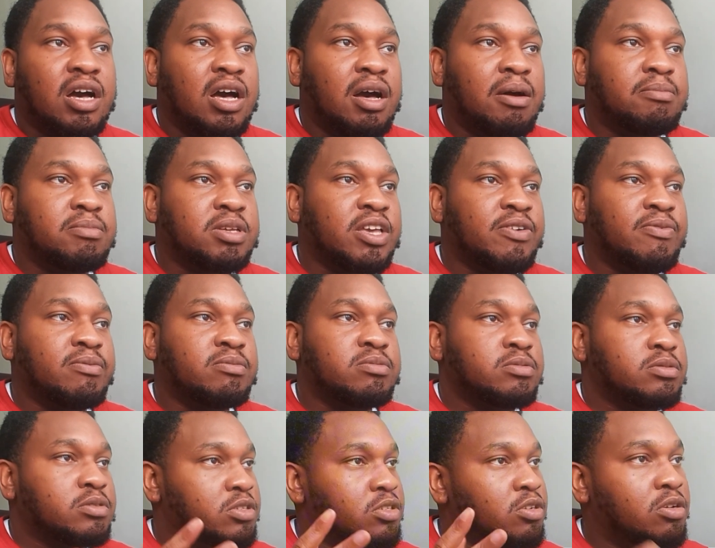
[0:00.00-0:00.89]
give
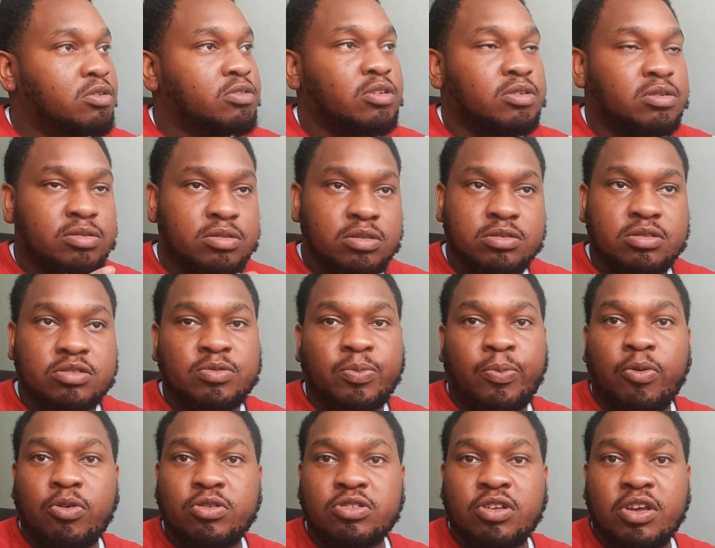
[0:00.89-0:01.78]
him the
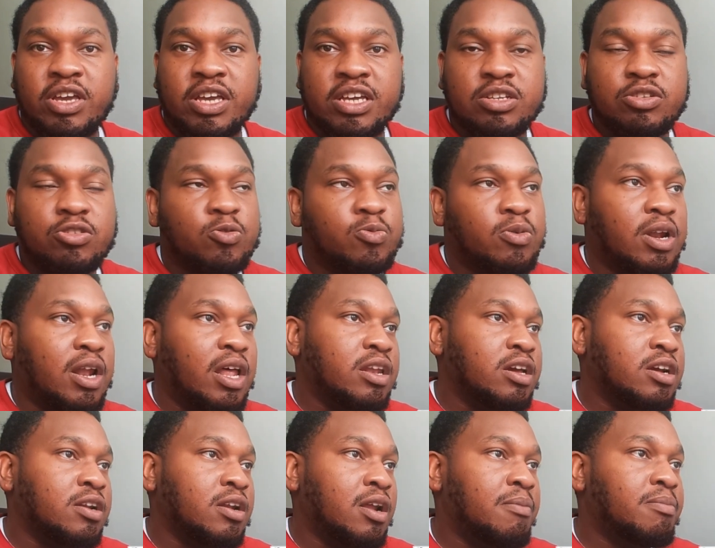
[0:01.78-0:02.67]
support so he can do well at the
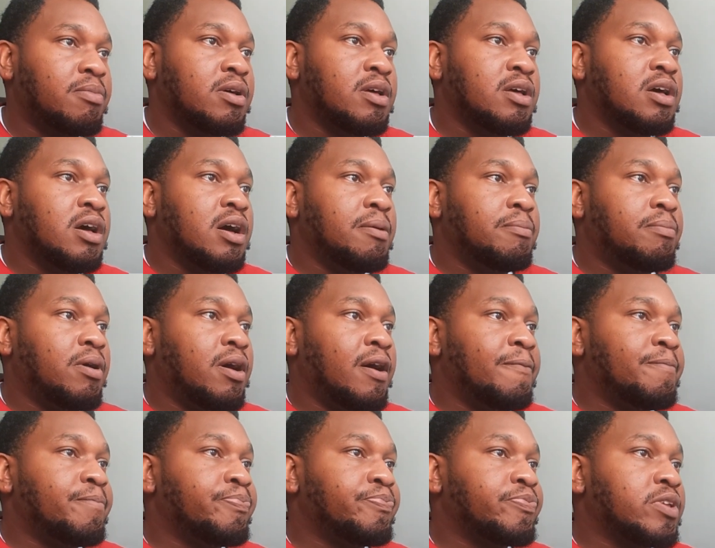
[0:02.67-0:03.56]
club. But
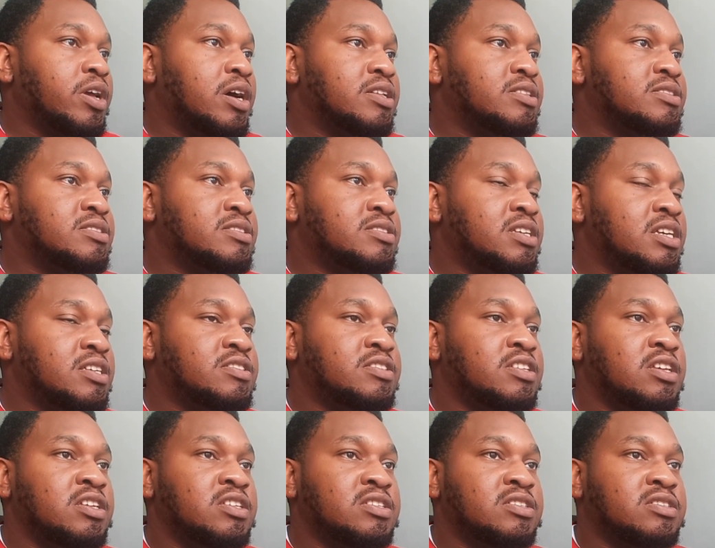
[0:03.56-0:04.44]
this
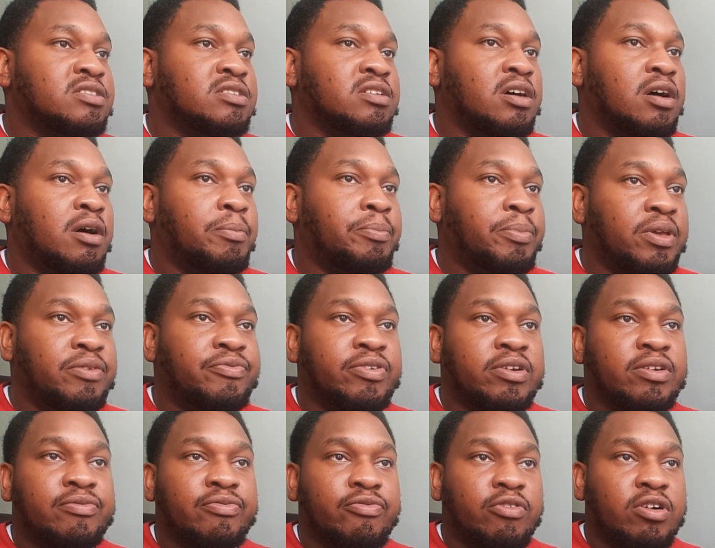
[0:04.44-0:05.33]
is a big thing
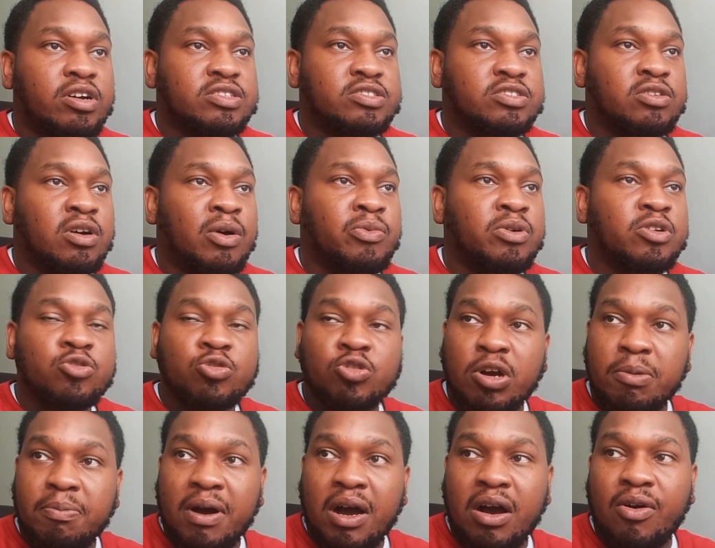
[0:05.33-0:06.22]
for us. So I want to talk
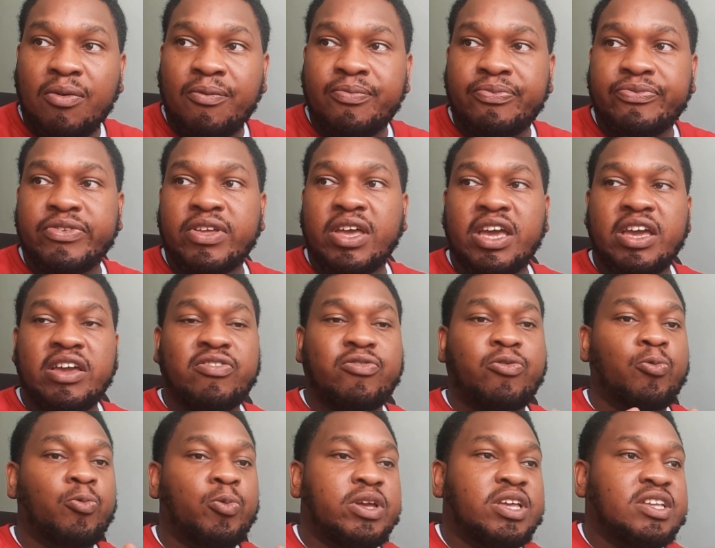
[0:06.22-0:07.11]
about if
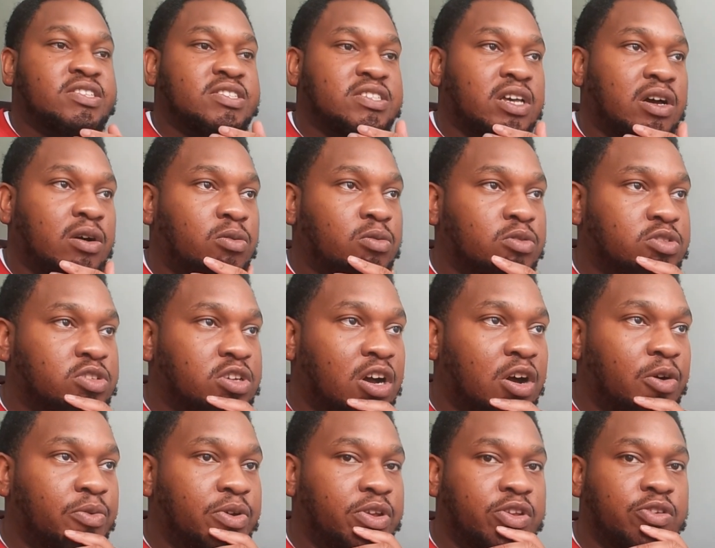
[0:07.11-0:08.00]
we sell
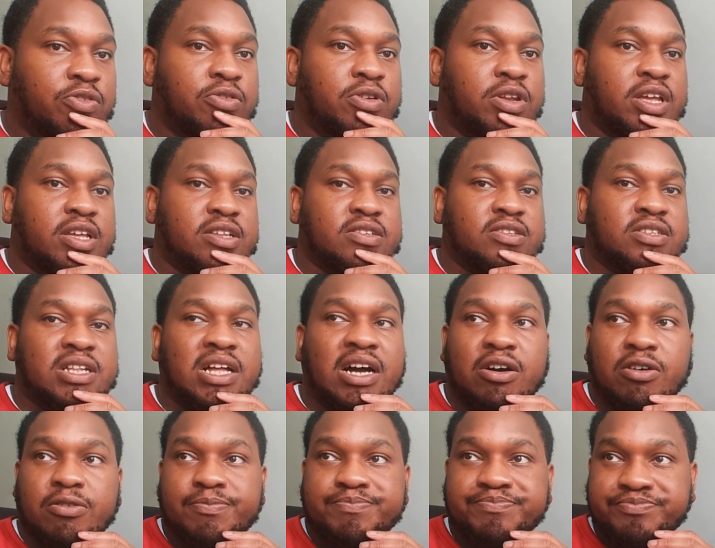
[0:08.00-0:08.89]
Darwin Nunez.
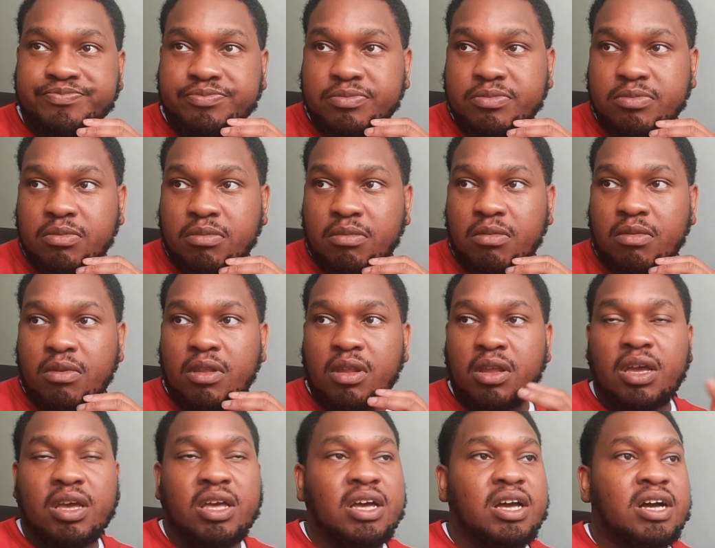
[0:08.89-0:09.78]
Now,
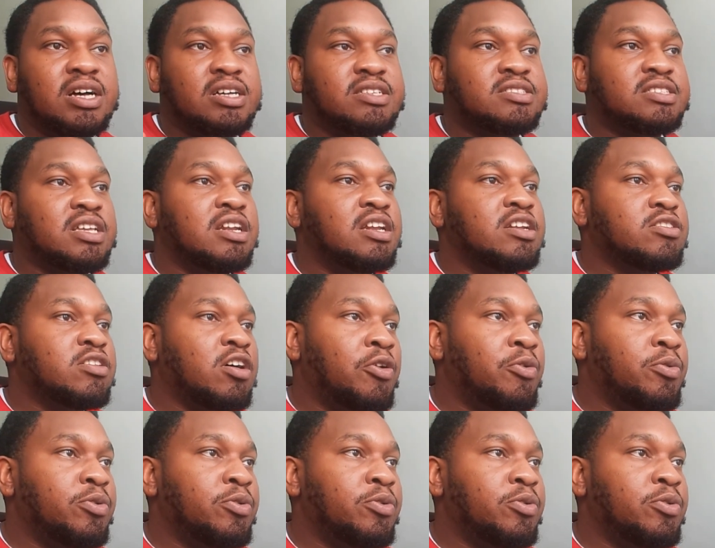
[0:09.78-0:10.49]
selling Darwin